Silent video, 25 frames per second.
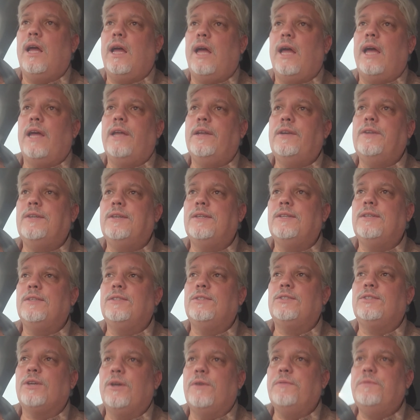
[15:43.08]
And
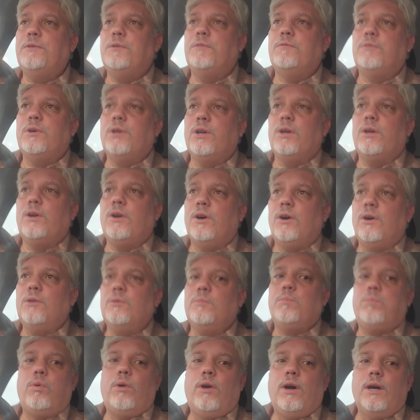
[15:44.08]
so if you've got a
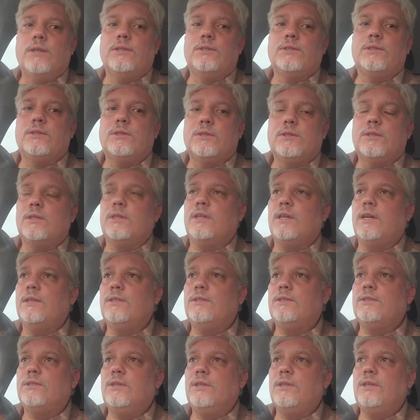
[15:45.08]
gold price
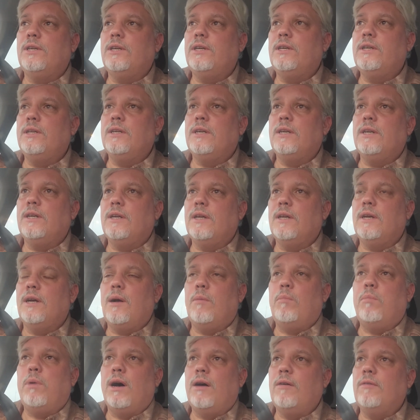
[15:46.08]
that's sitting
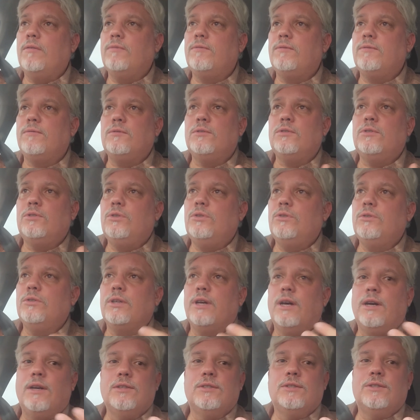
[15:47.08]
above
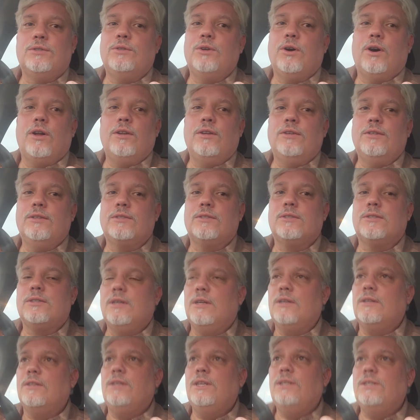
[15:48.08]

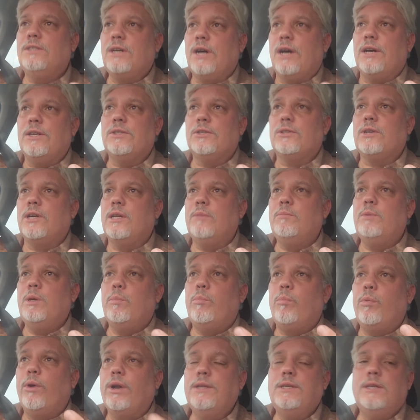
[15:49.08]
$2,000, these guys are going to be
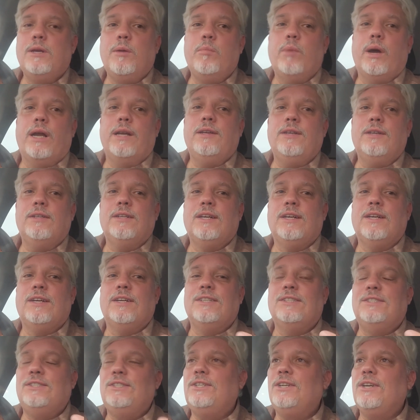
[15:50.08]
printing money,
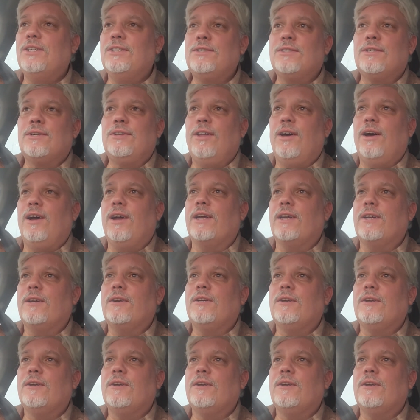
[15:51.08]
just like